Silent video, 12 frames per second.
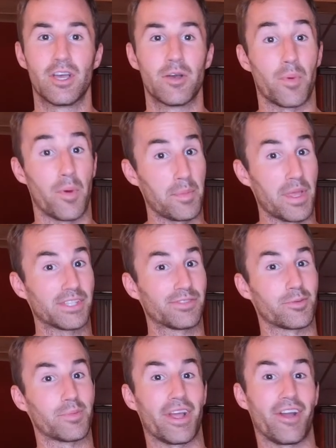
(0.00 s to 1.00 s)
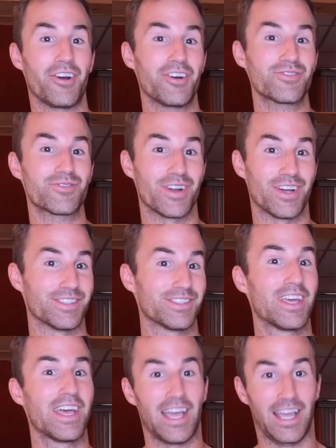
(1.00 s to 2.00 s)
My pace for my hard runs
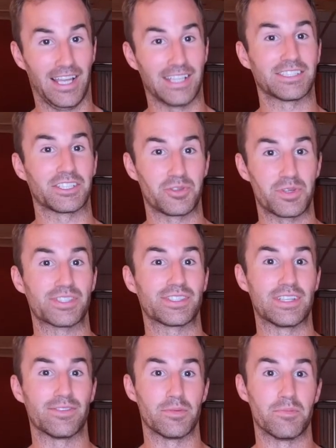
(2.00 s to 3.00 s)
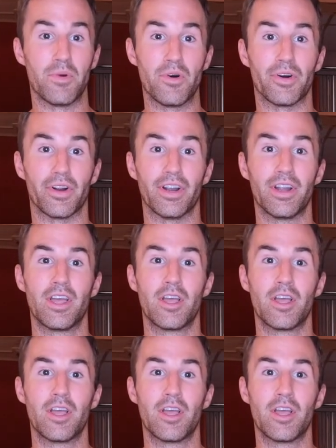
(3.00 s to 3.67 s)
has increased even more,